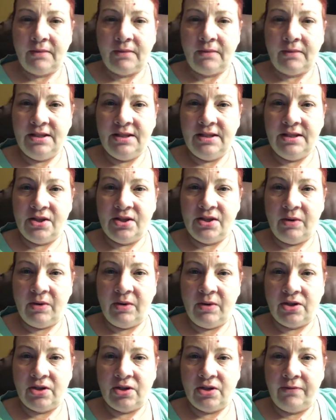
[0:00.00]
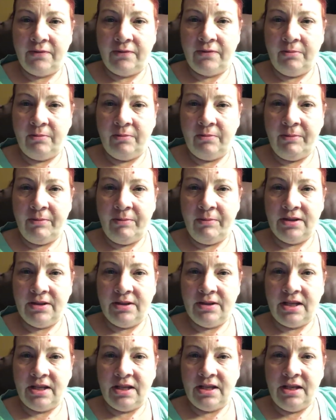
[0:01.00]
I did a sweatshirt for my
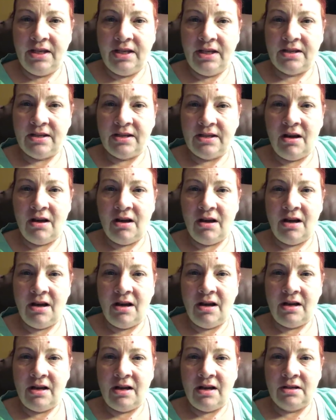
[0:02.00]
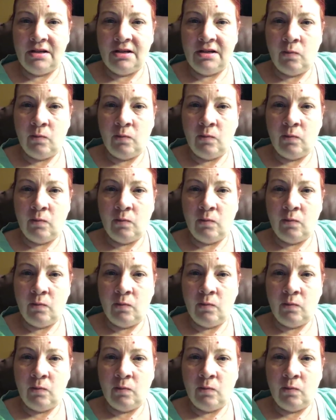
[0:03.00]
Maltese. Aw.